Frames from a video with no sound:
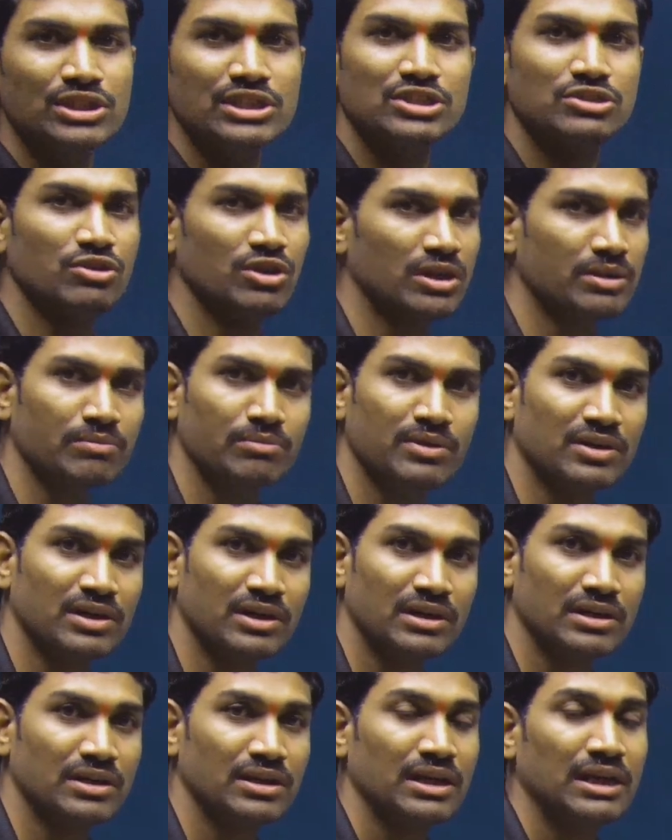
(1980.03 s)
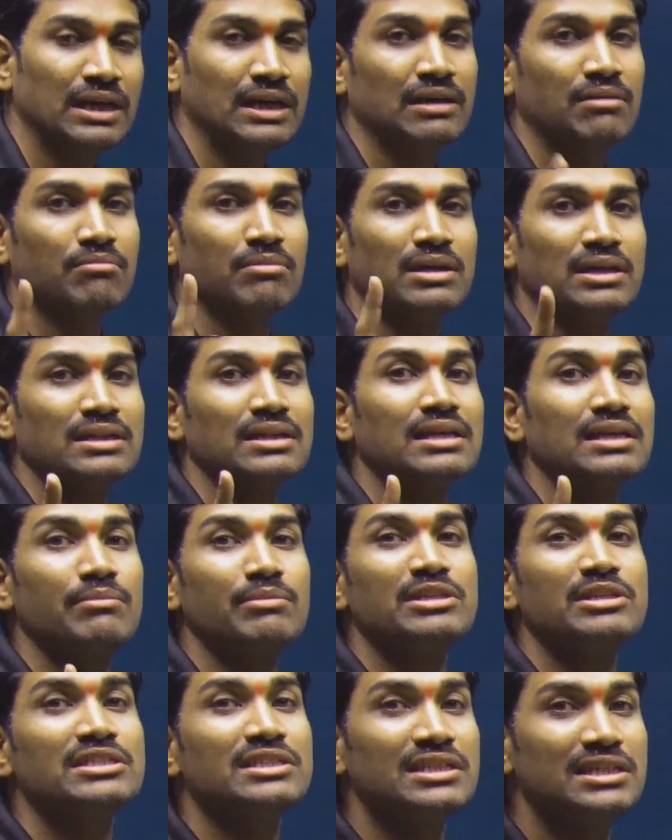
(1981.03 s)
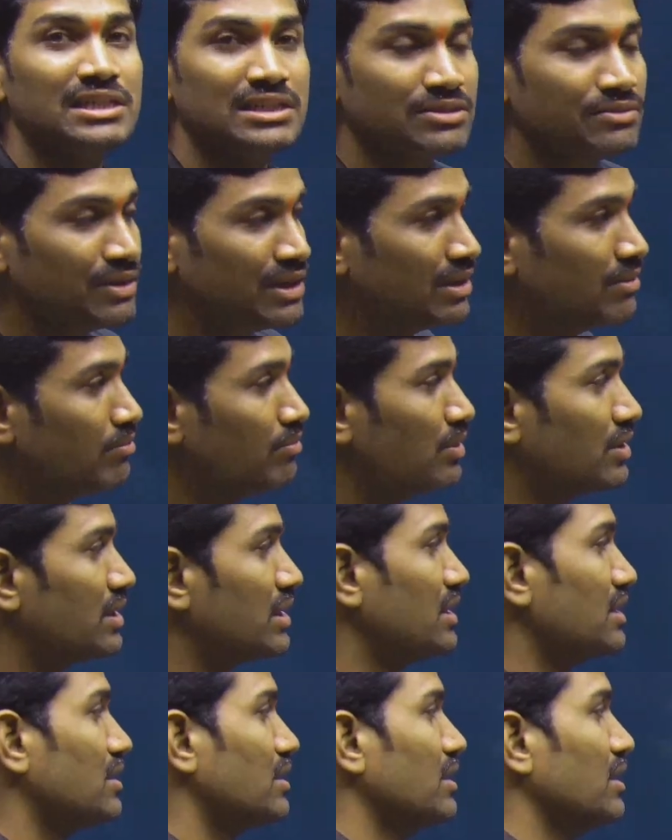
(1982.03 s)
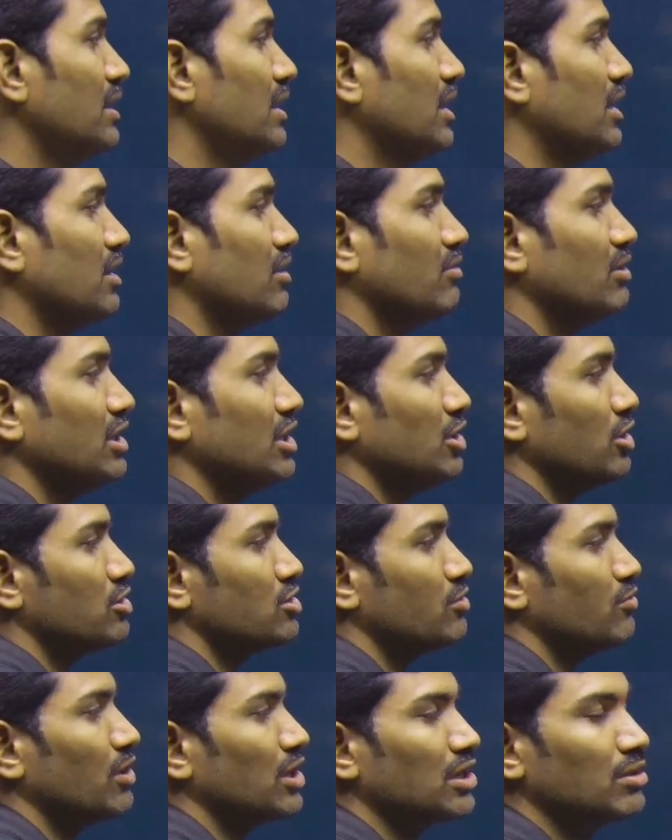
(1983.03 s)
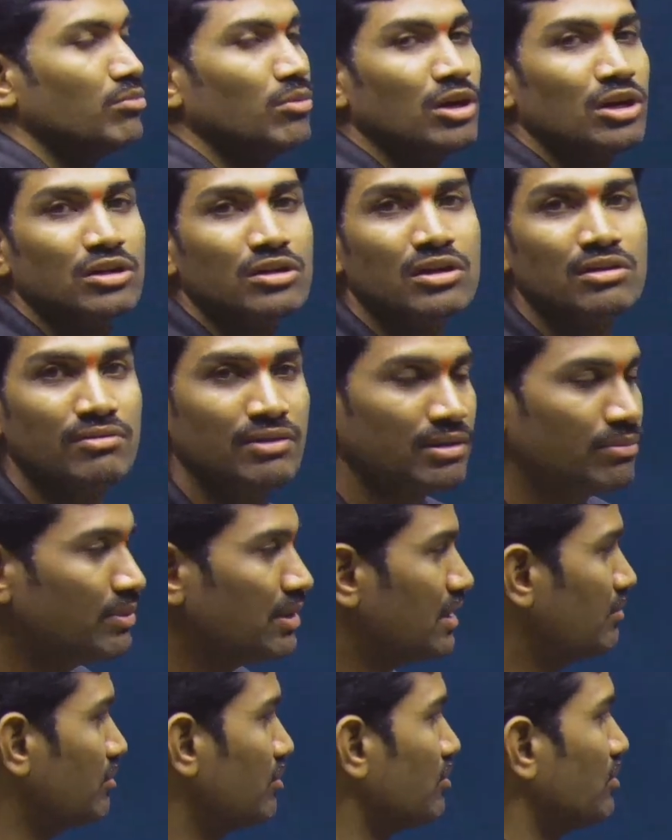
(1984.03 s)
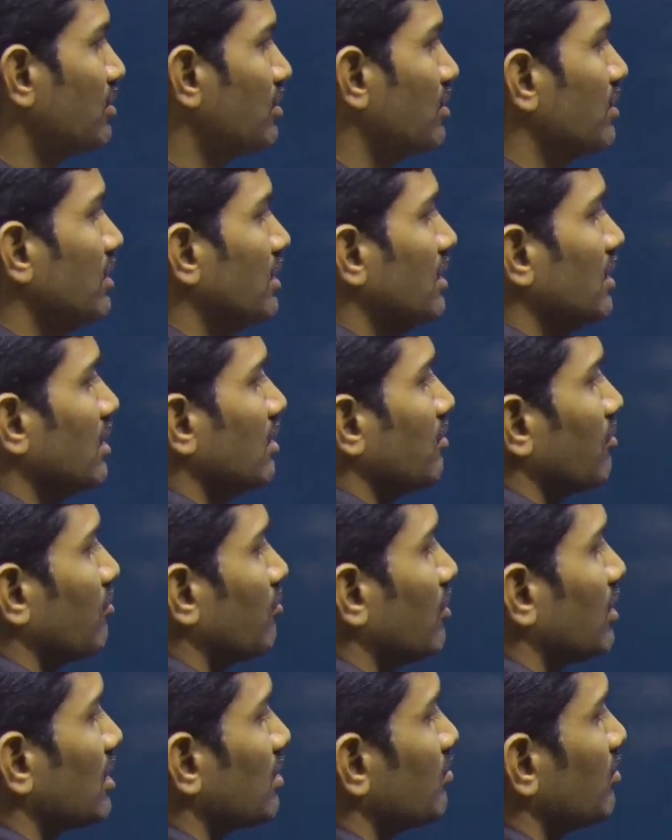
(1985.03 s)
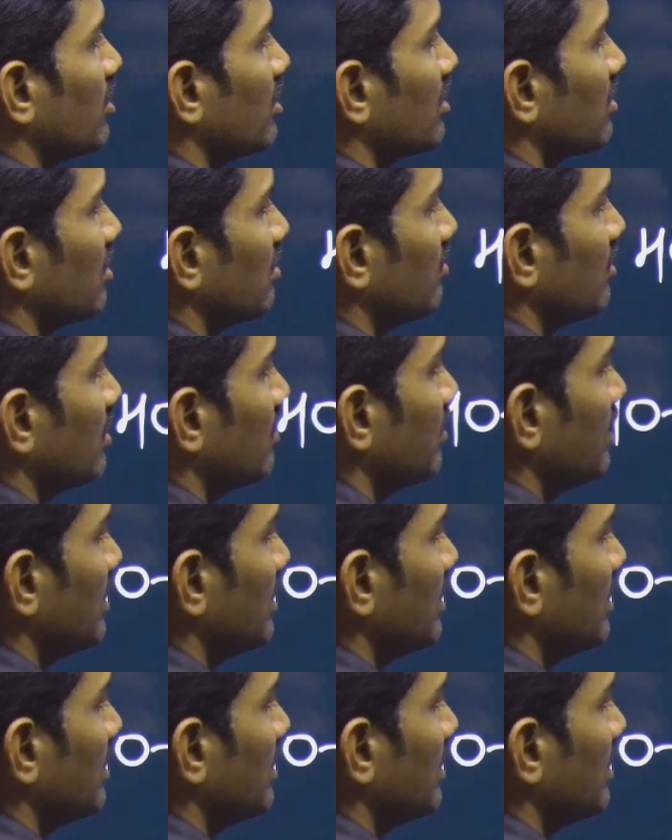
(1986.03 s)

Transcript: is not important. But in the chemistry, it is very important. Now here also water molecule will be removed. Water molecule will be